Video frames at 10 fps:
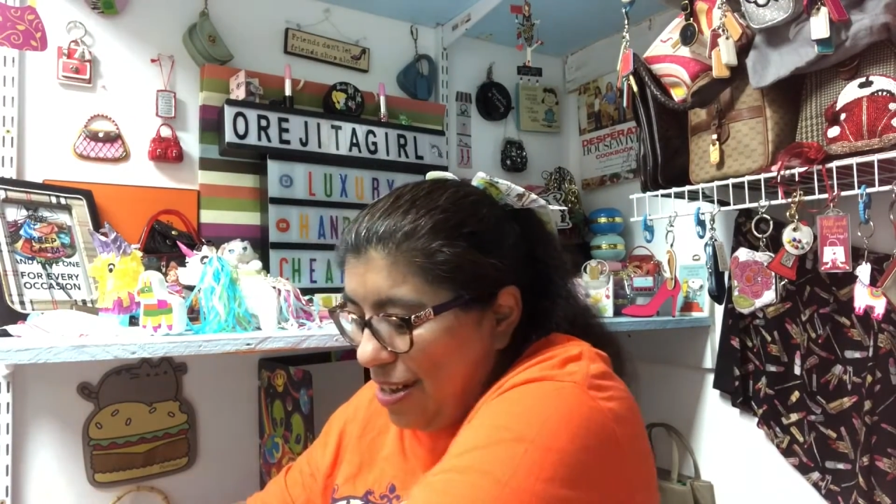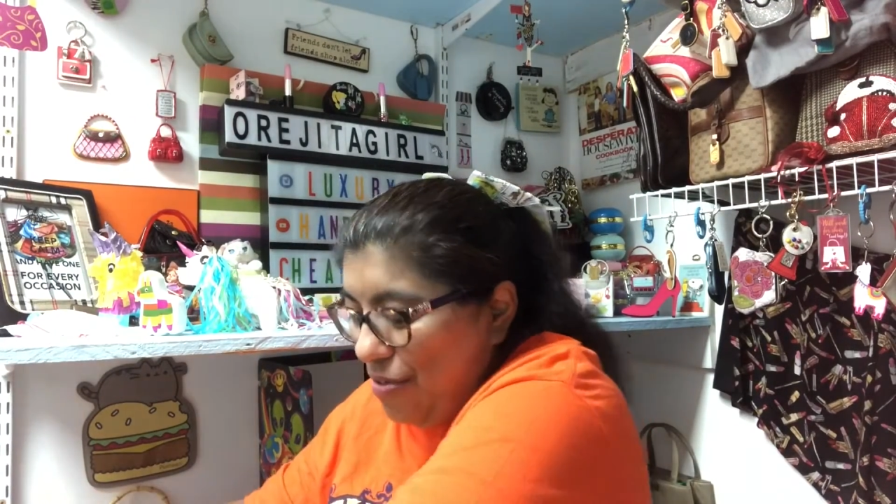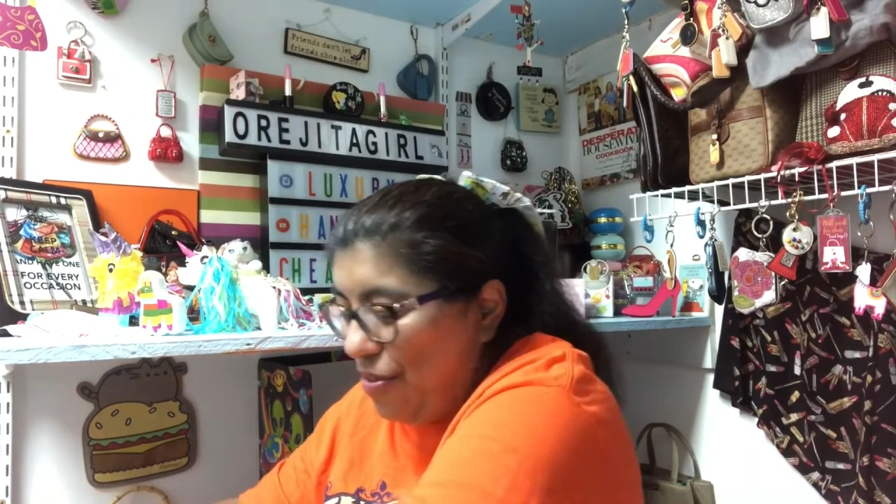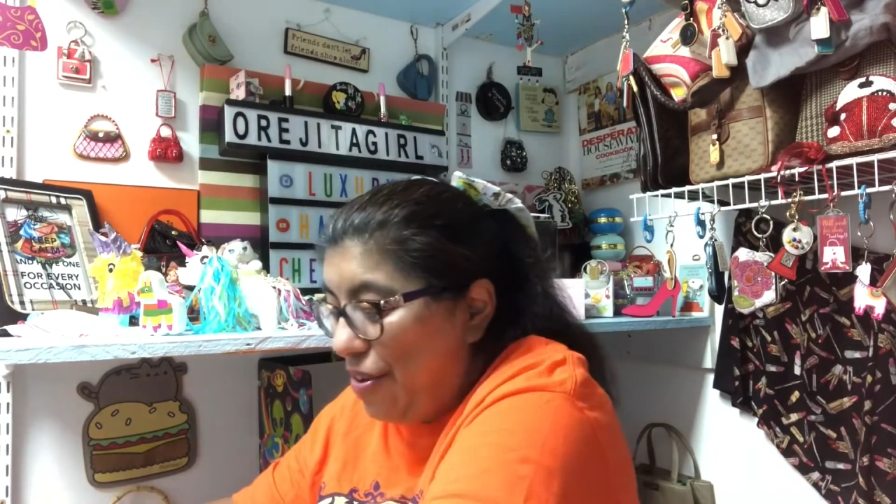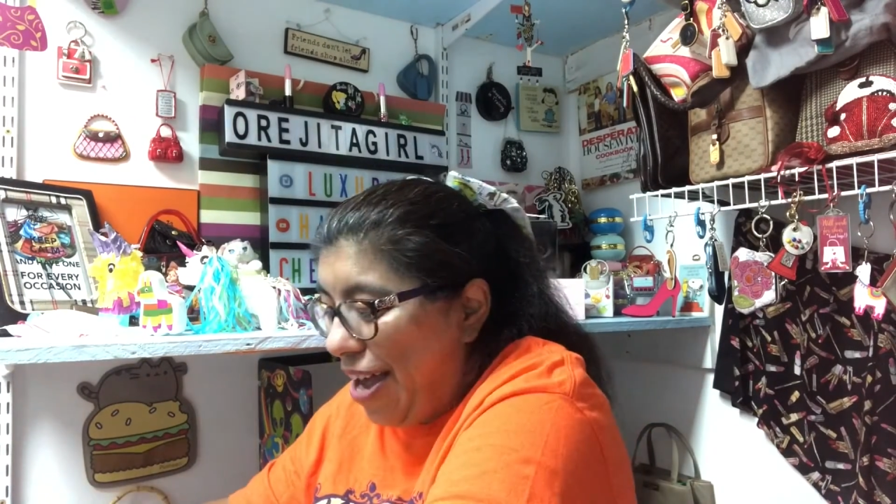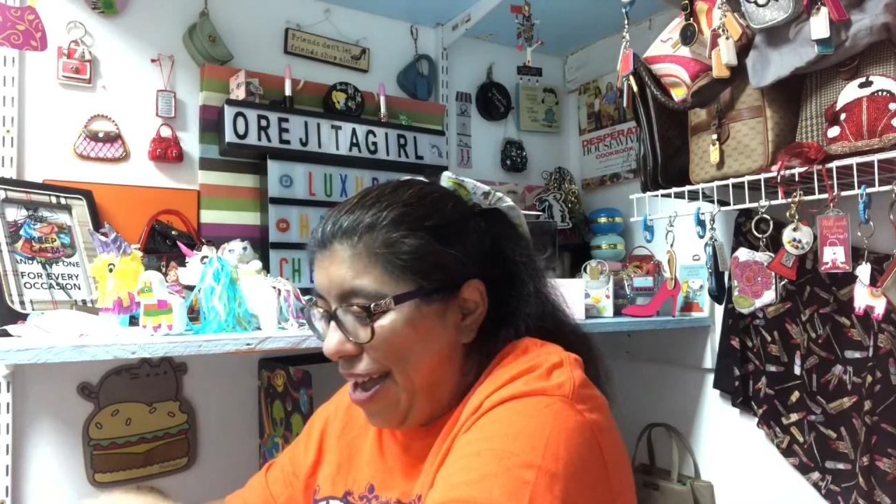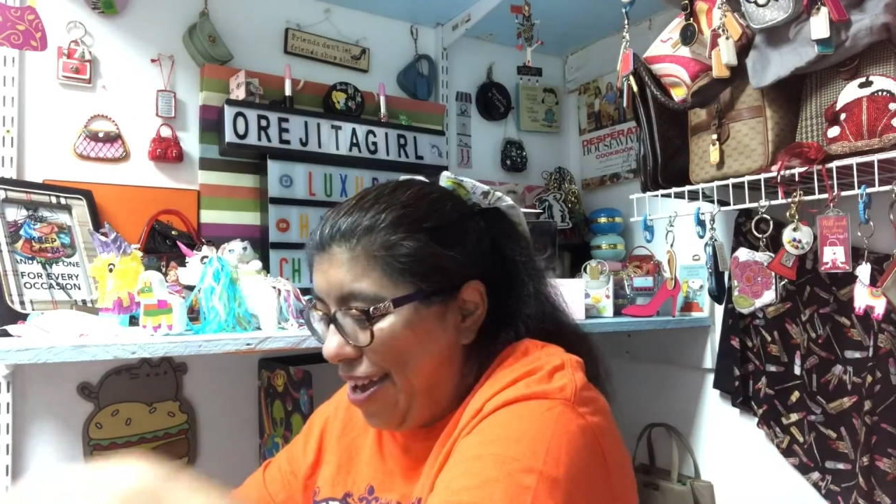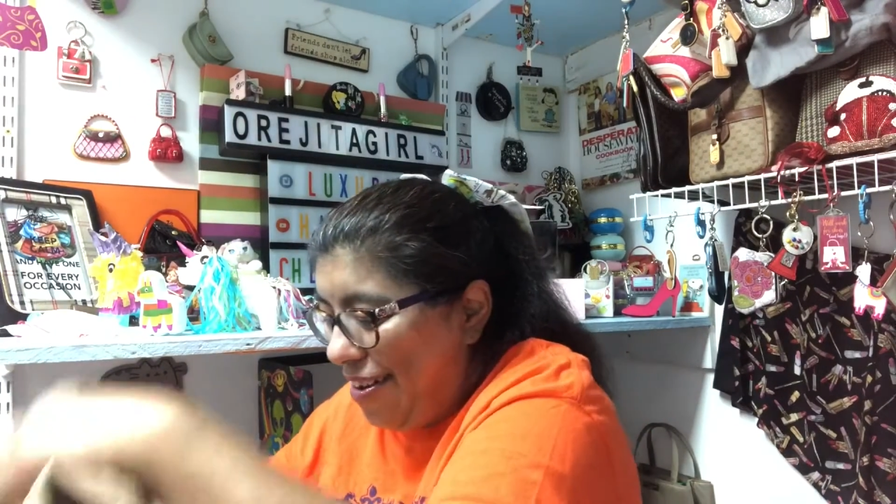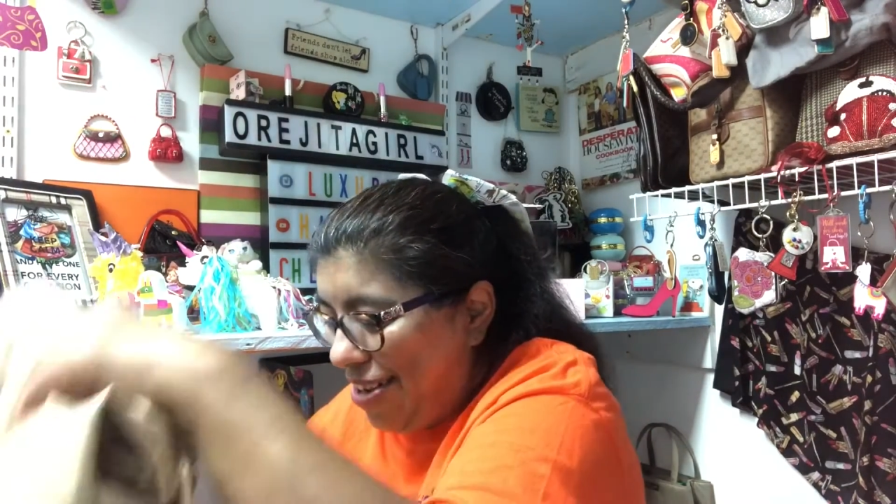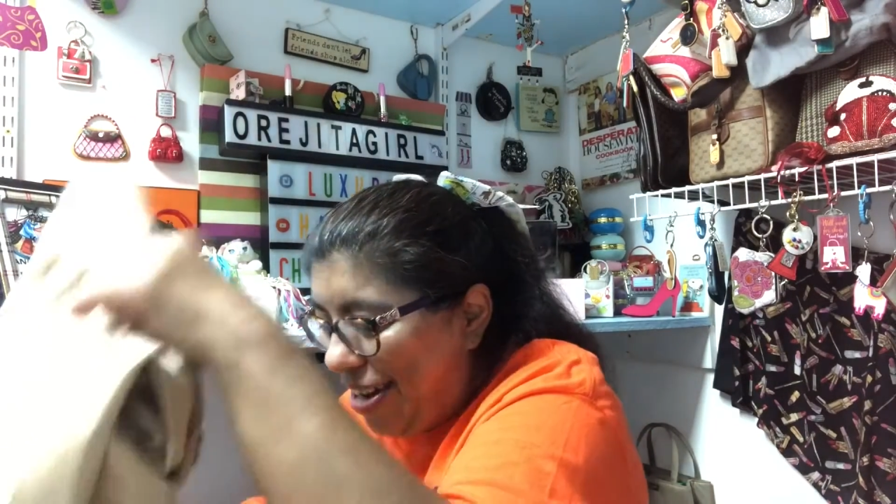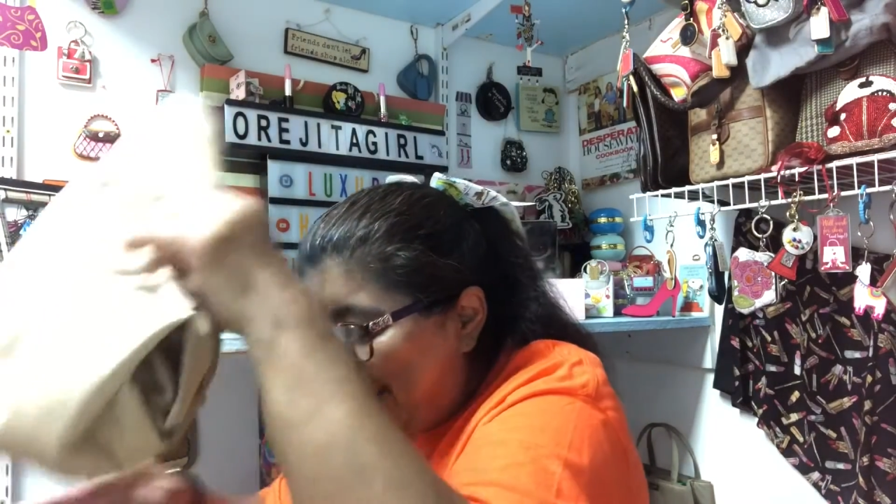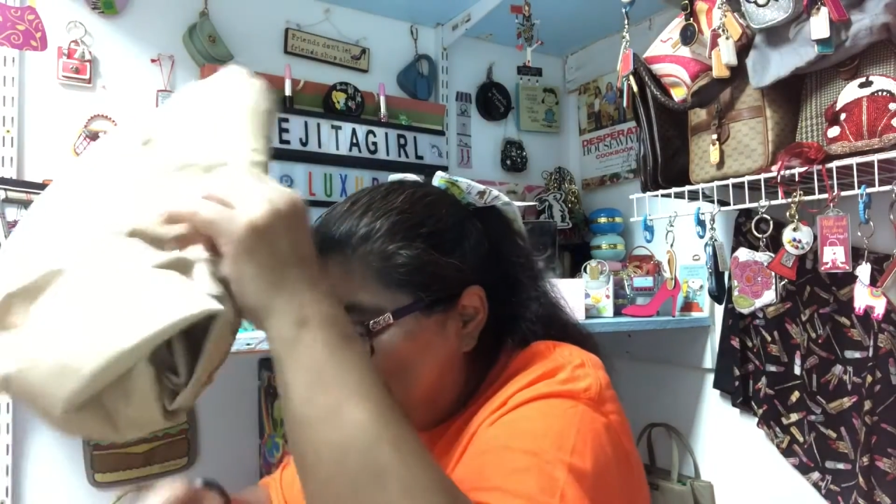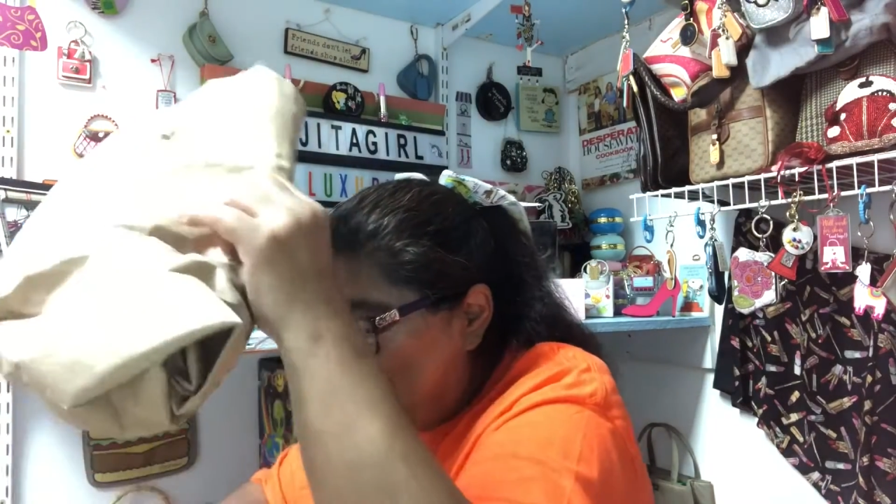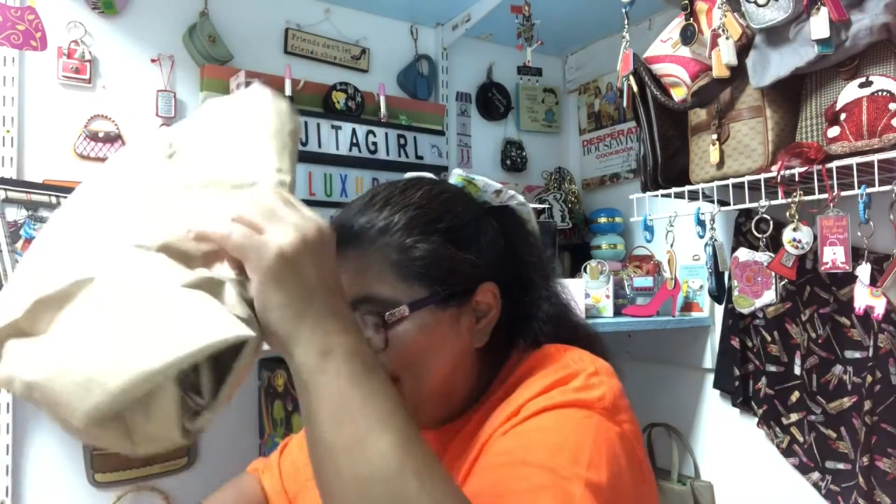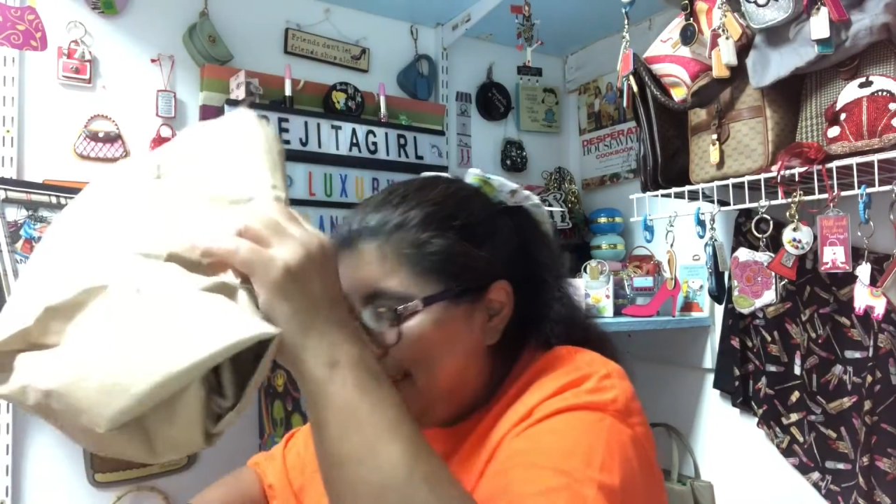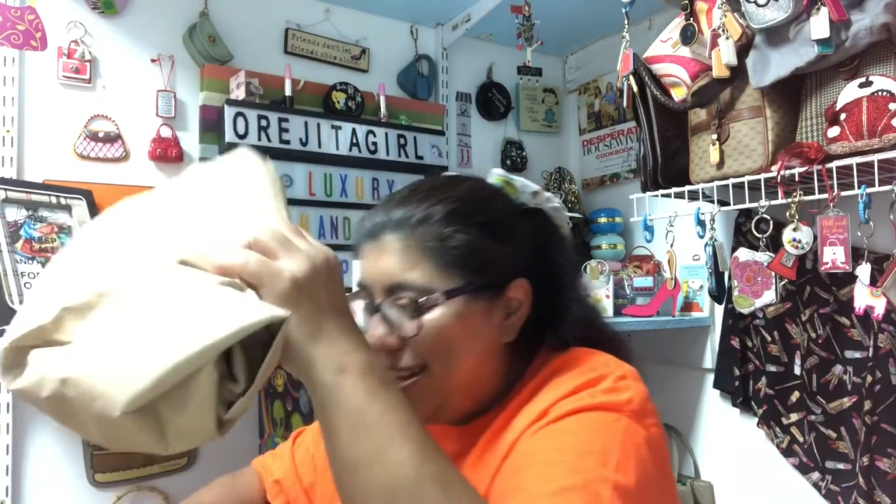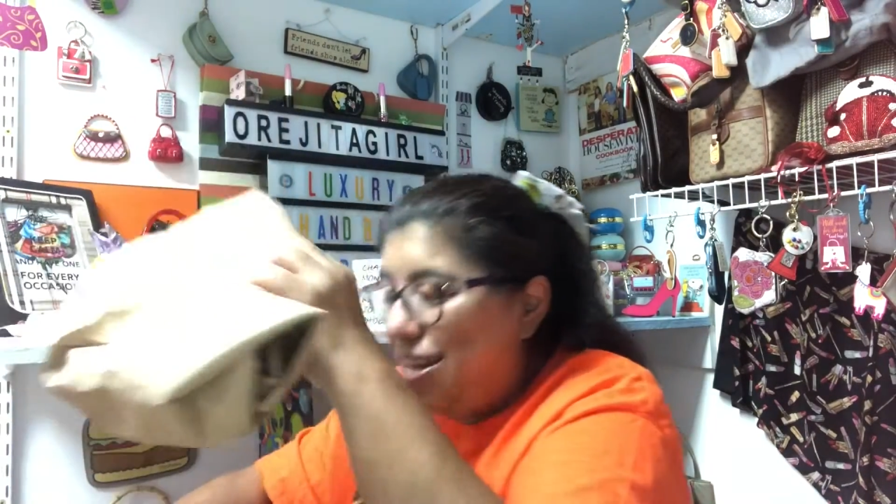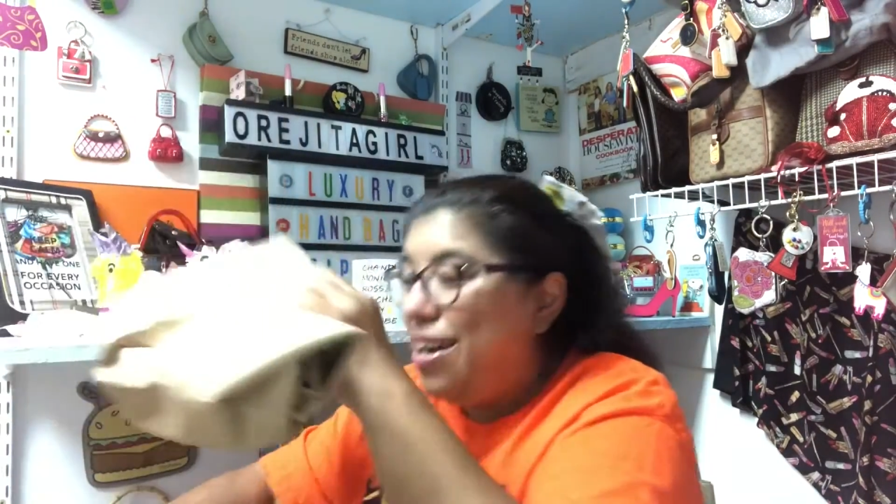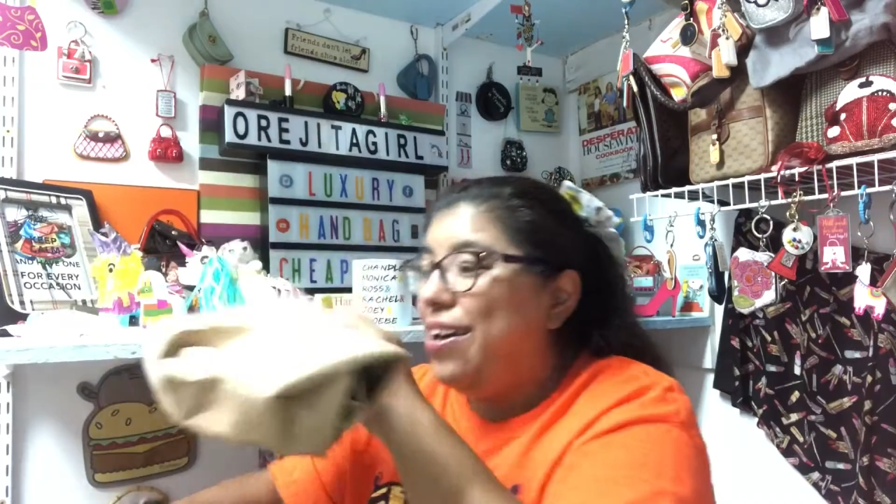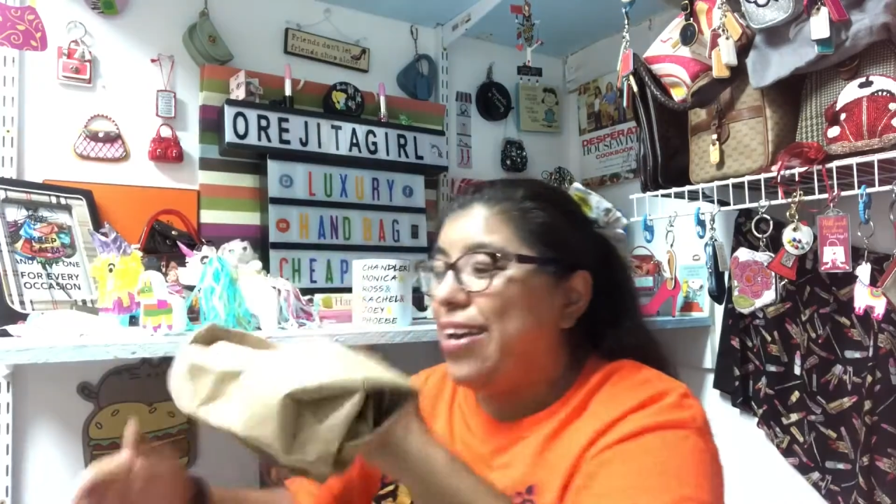Okay, here it is.
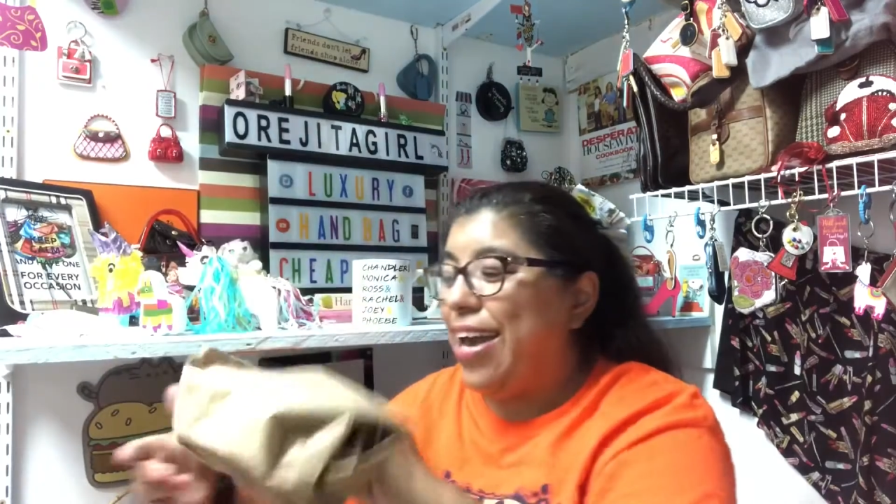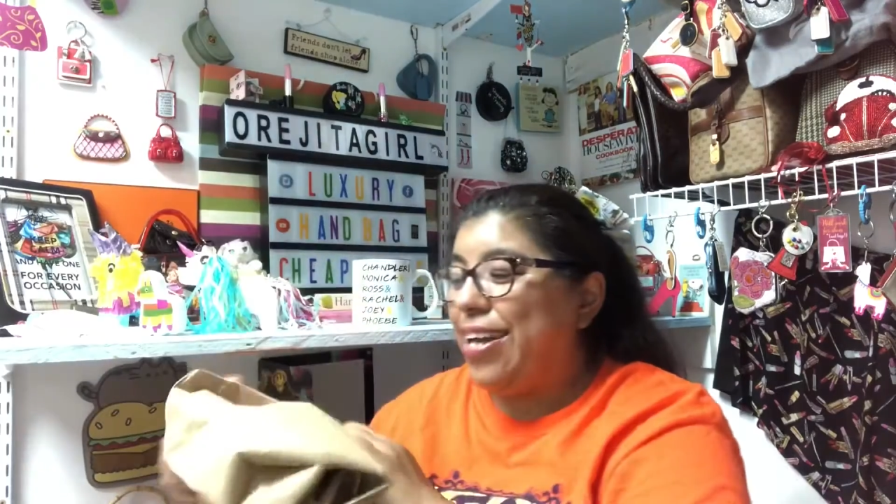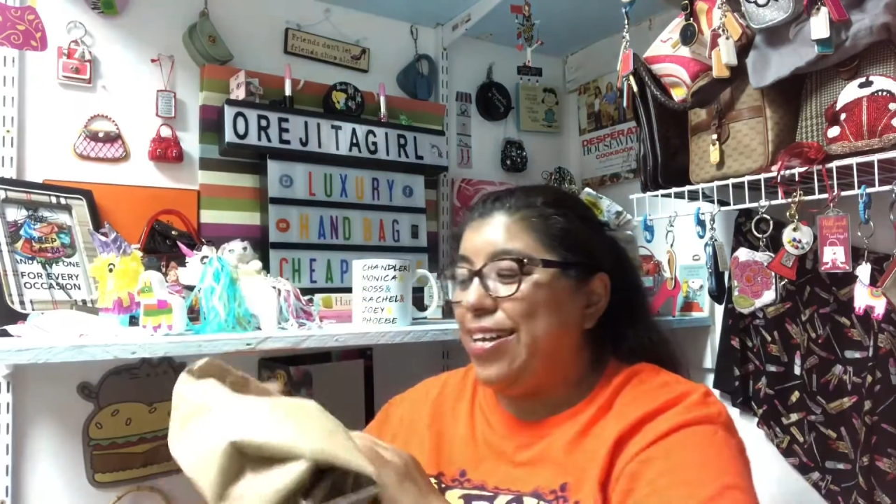Okay,